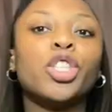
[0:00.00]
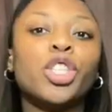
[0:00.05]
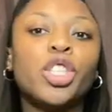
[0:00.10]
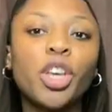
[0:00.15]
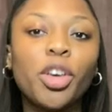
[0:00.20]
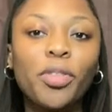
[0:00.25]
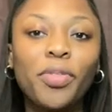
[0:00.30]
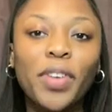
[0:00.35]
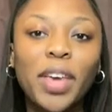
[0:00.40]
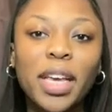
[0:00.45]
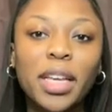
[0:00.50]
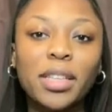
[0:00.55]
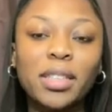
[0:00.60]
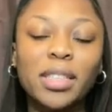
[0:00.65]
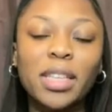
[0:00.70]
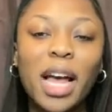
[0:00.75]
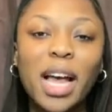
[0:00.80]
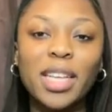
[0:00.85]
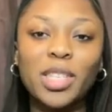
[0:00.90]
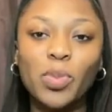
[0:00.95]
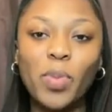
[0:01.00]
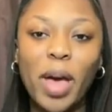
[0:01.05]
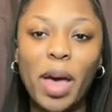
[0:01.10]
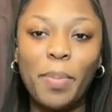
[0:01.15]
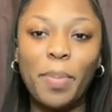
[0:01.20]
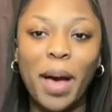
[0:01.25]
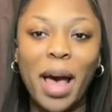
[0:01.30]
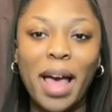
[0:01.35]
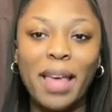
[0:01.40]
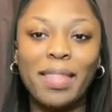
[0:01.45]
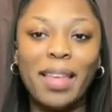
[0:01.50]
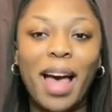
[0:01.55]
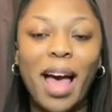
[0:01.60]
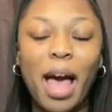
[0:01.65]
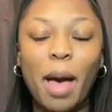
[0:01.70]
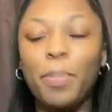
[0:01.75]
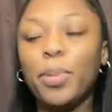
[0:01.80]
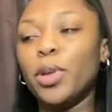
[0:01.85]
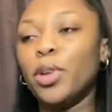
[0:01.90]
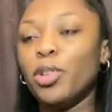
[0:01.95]
Two things that I swear by that
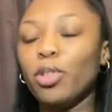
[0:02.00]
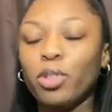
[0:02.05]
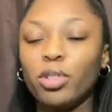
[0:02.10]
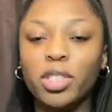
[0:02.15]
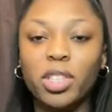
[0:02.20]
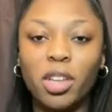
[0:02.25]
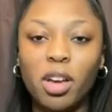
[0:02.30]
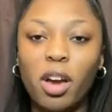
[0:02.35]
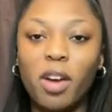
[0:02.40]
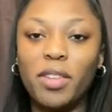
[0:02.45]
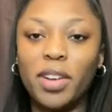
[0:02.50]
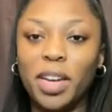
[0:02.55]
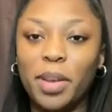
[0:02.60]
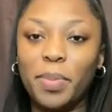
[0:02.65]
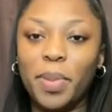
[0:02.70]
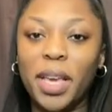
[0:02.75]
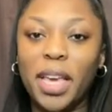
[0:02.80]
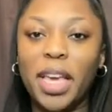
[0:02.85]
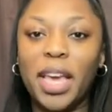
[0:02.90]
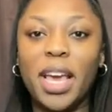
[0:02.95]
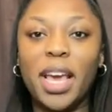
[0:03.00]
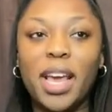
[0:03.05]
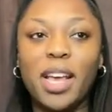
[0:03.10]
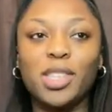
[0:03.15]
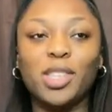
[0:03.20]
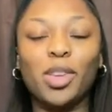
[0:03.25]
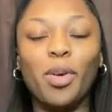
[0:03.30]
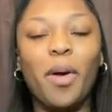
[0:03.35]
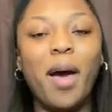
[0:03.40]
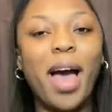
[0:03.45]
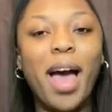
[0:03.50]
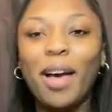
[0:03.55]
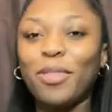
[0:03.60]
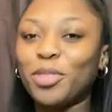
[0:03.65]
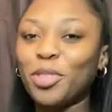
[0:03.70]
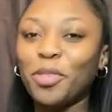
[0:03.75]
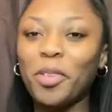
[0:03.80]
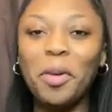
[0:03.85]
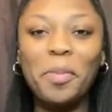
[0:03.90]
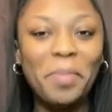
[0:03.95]
happen not to currently be here, so I have
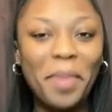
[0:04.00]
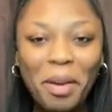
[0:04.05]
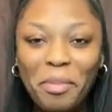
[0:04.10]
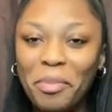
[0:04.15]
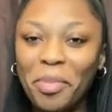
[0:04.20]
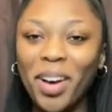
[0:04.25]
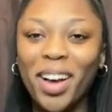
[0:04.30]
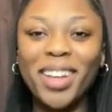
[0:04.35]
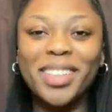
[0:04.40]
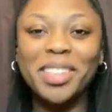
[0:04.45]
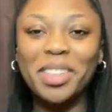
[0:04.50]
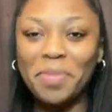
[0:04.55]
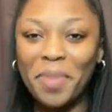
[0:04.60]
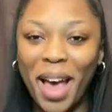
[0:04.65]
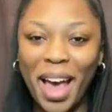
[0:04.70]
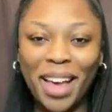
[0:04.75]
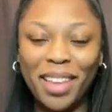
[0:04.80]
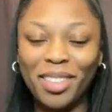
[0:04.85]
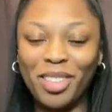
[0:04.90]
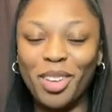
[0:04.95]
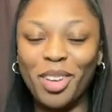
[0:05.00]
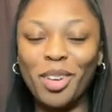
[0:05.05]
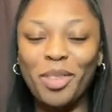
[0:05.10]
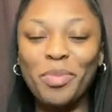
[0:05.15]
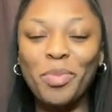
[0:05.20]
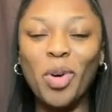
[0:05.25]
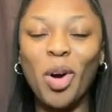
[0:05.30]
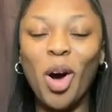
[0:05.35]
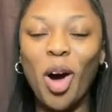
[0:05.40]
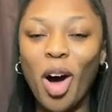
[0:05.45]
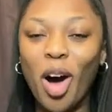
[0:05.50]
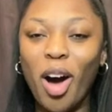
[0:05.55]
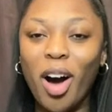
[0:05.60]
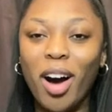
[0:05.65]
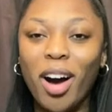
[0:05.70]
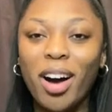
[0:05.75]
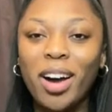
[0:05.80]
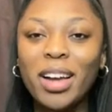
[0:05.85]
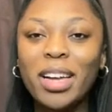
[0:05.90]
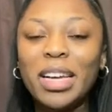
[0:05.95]
to remember to pack them,
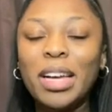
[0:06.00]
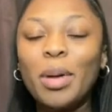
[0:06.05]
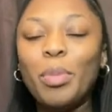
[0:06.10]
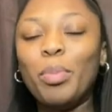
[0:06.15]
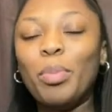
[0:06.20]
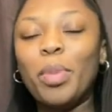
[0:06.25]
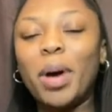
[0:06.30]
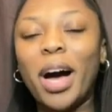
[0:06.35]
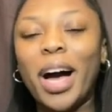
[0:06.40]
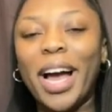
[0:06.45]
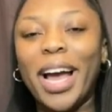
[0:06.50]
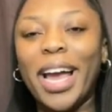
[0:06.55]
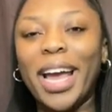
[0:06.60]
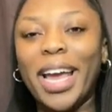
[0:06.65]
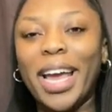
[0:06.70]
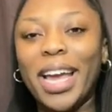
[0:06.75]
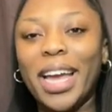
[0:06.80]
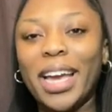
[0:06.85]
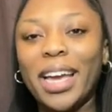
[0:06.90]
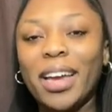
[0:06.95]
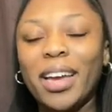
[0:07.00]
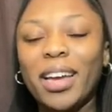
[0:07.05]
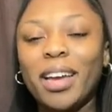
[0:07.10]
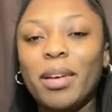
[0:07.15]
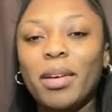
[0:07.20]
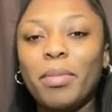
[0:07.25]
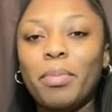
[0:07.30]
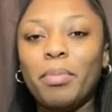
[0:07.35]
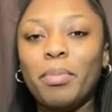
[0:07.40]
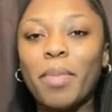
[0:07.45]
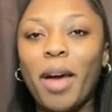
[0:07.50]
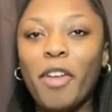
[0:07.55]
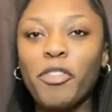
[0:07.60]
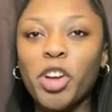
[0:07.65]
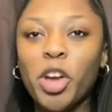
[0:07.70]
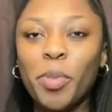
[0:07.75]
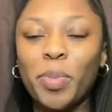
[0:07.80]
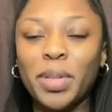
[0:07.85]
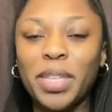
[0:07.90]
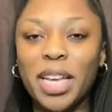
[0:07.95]
are my
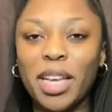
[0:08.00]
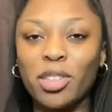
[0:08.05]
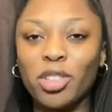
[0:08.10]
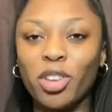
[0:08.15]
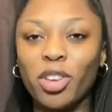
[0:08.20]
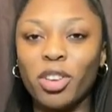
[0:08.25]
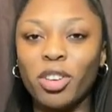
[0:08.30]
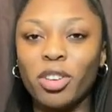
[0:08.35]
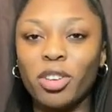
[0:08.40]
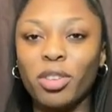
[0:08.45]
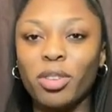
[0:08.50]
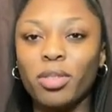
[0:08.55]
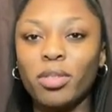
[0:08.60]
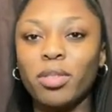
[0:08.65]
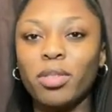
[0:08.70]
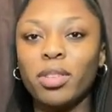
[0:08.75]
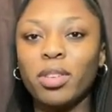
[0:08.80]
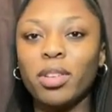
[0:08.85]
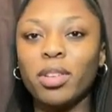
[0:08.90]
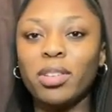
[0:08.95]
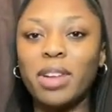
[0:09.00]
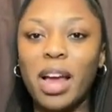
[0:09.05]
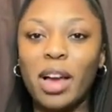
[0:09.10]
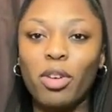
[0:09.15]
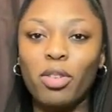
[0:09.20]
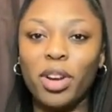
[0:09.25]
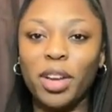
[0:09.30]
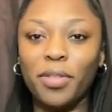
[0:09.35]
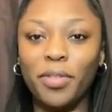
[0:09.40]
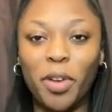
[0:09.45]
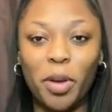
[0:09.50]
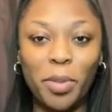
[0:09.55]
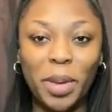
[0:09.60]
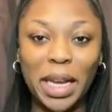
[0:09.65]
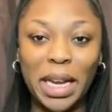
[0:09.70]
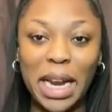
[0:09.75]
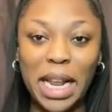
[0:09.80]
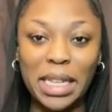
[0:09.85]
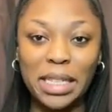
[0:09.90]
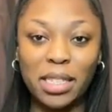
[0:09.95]
Mario Badescu Glycolic
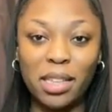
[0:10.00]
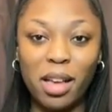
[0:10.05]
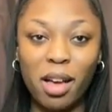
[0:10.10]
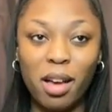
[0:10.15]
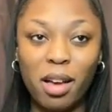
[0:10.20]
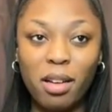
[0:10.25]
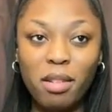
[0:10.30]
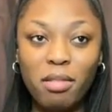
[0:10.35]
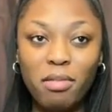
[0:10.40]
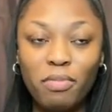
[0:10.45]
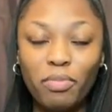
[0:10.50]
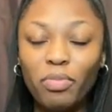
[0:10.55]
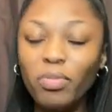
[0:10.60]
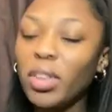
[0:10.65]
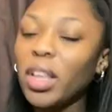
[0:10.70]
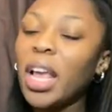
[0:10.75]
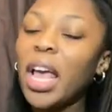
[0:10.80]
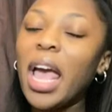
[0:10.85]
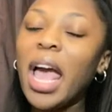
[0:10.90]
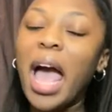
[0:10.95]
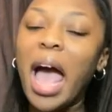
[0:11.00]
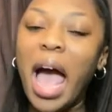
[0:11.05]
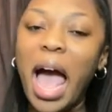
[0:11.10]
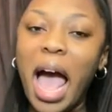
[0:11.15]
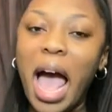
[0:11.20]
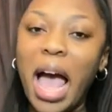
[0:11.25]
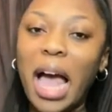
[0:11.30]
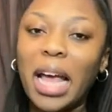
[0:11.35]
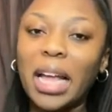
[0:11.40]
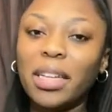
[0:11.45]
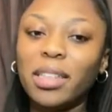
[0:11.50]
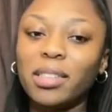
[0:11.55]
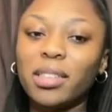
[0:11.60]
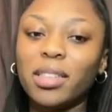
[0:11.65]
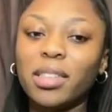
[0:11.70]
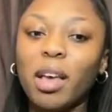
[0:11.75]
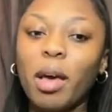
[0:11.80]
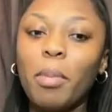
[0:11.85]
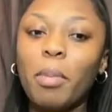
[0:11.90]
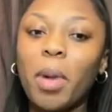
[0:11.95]
Foaming Cleanser
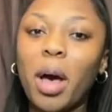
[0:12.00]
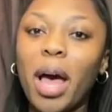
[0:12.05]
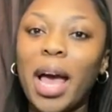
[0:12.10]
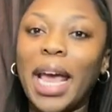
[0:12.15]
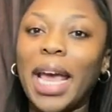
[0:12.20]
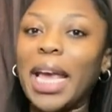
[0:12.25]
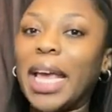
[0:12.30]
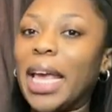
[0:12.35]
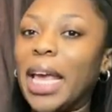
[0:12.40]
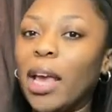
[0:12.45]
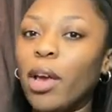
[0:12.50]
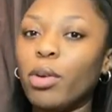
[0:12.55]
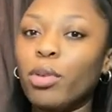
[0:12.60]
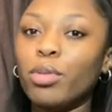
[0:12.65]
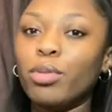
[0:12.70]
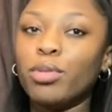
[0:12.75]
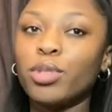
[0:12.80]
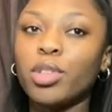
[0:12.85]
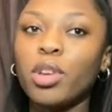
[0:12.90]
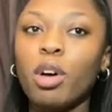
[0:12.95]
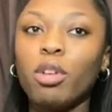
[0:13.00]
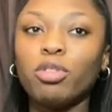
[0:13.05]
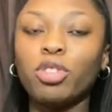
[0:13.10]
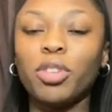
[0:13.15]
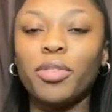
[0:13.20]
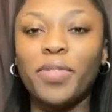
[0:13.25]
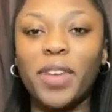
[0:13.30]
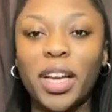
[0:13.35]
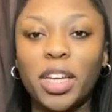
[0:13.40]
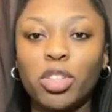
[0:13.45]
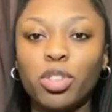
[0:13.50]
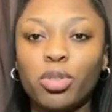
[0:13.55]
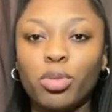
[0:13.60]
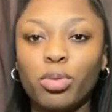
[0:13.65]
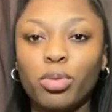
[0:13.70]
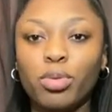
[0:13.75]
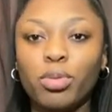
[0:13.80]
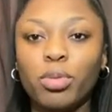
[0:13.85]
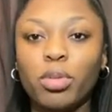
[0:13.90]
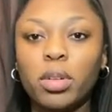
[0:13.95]
and my Kiehl's Ultra
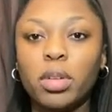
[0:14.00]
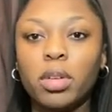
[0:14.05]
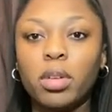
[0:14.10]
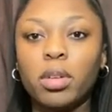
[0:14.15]
Facial